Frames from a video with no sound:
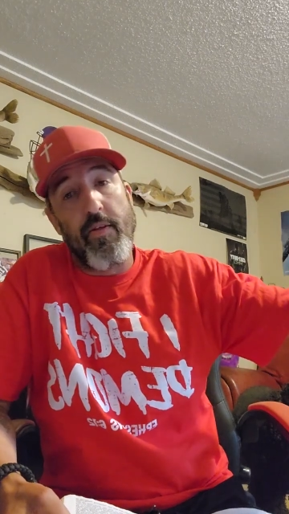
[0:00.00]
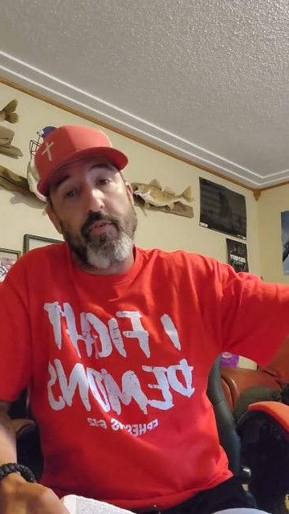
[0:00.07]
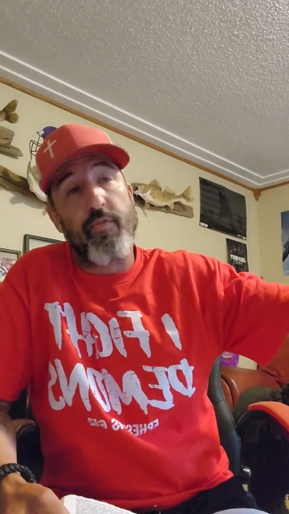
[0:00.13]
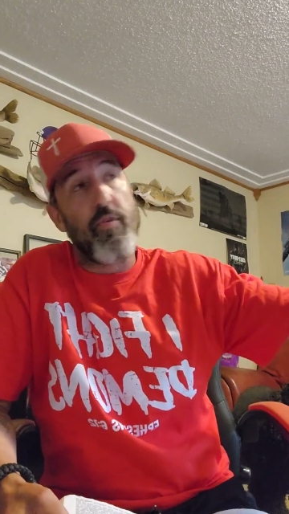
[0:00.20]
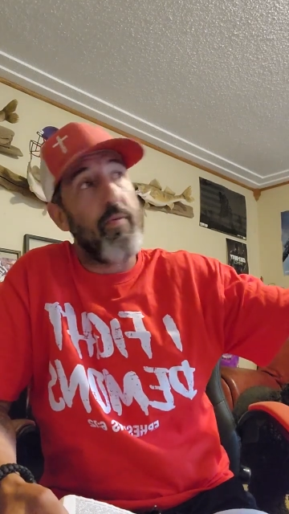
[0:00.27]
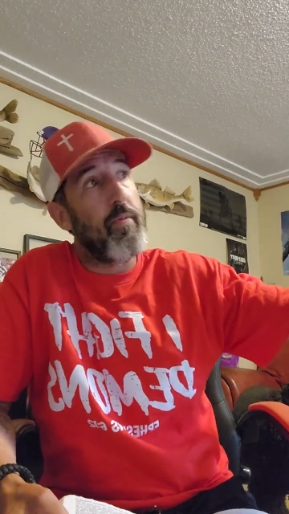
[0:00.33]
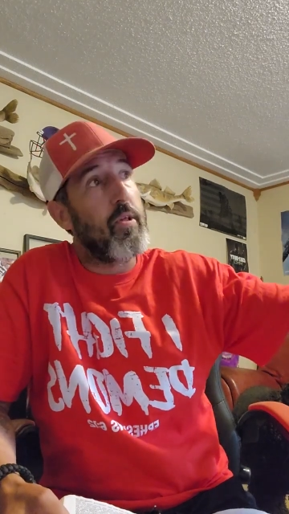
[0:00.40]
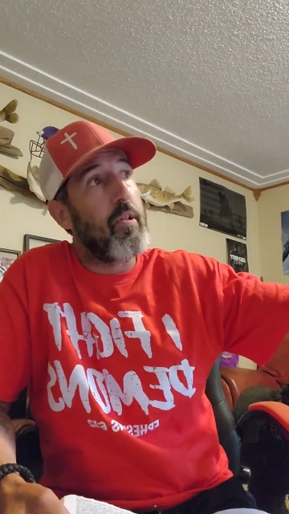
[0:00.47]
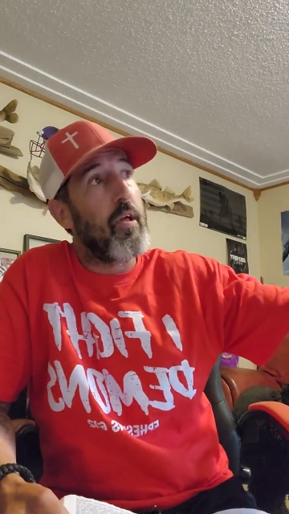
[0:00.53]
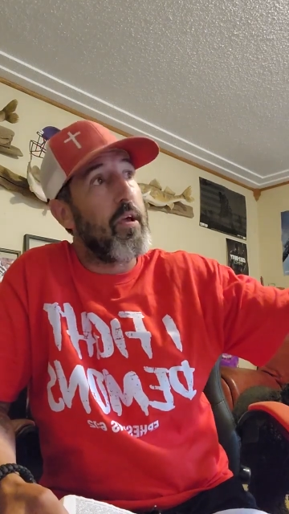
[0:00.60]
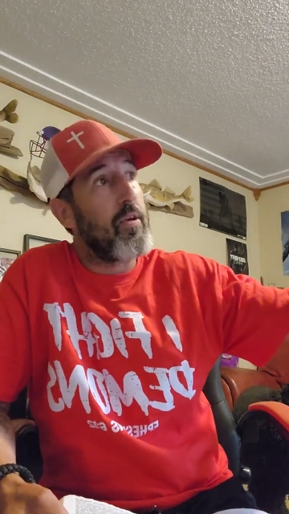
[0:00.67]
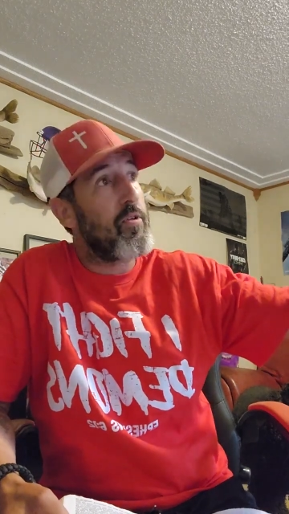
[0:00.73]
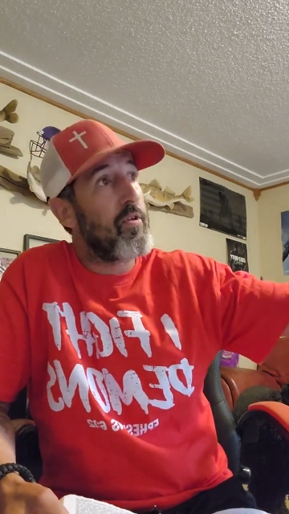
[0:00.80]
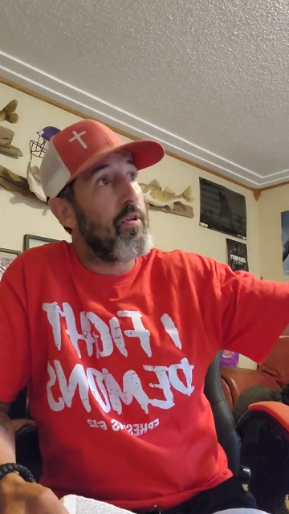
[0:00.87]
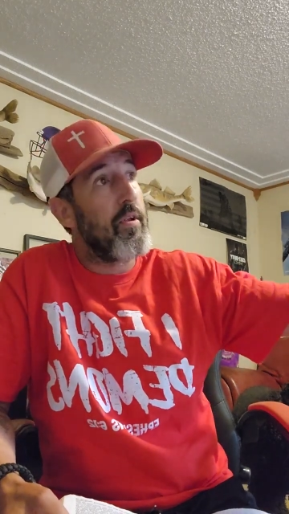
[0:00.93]
the
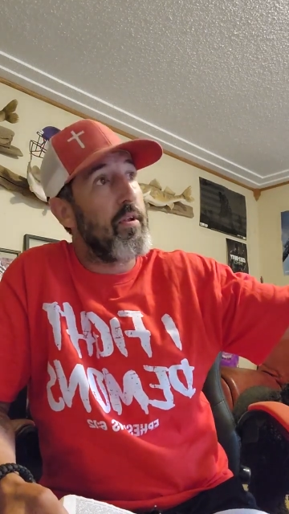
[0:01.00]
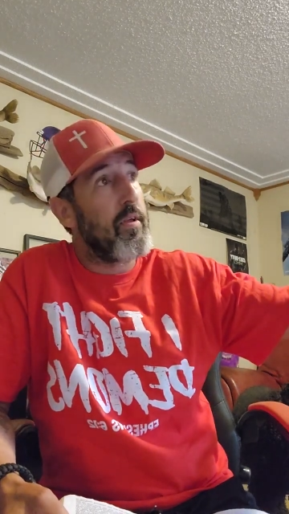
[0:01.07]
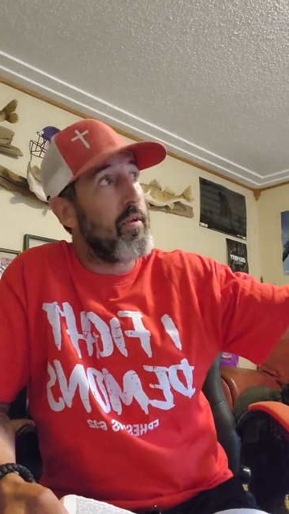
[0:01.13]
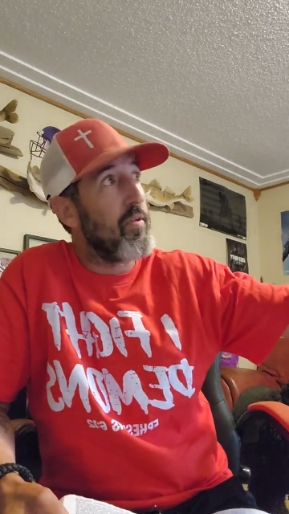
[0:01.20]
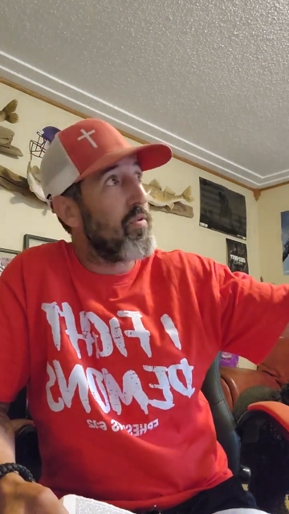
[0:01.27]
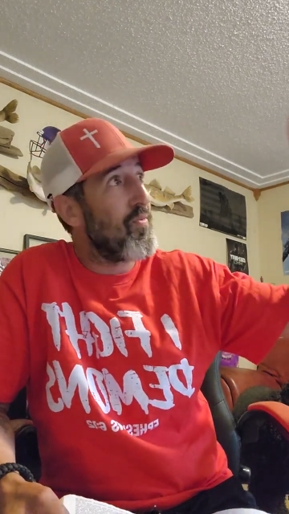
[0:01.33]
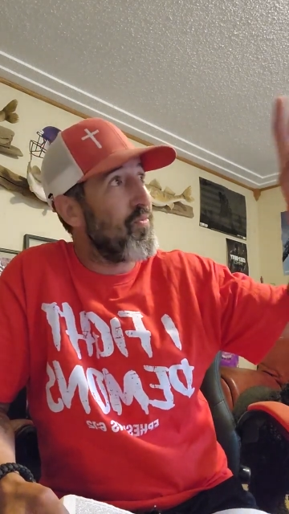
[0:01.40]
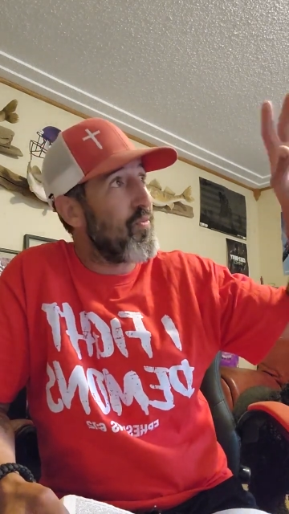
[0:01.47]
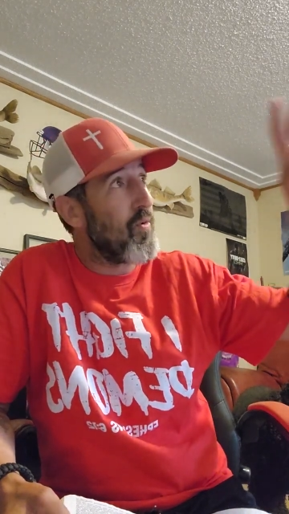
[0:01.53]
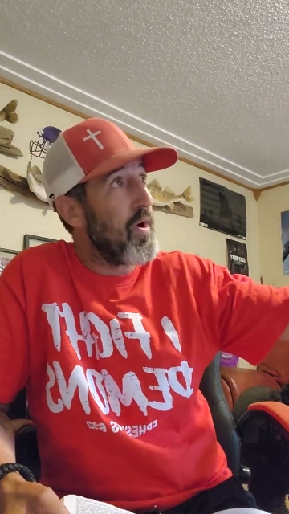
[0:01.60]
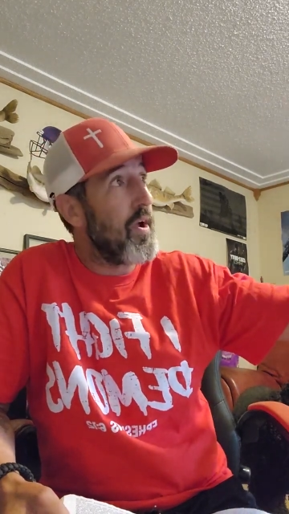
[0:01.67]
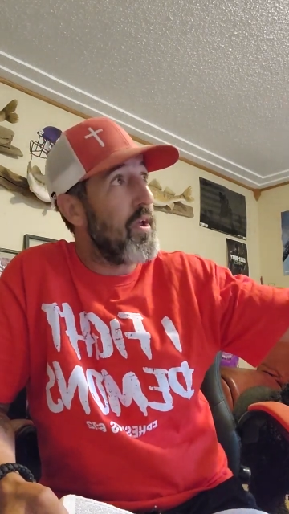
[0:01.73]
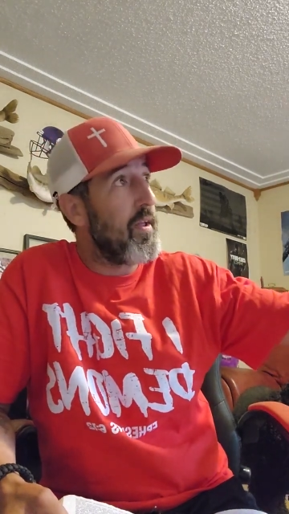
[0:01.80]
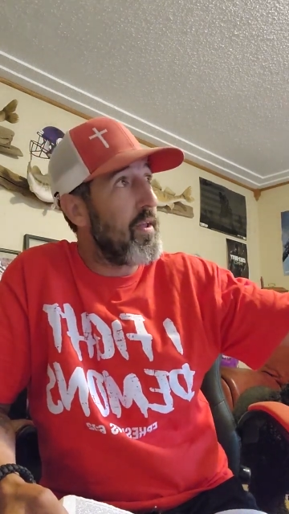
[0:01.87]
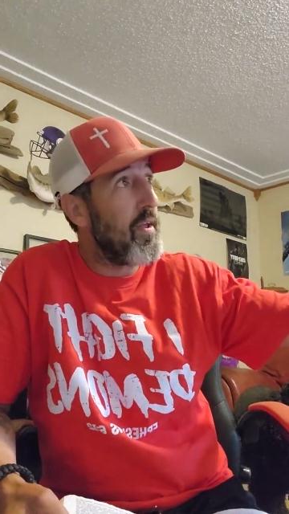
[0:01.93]
tribulation is
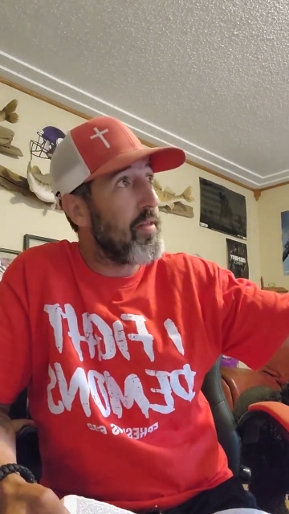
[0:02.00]
right.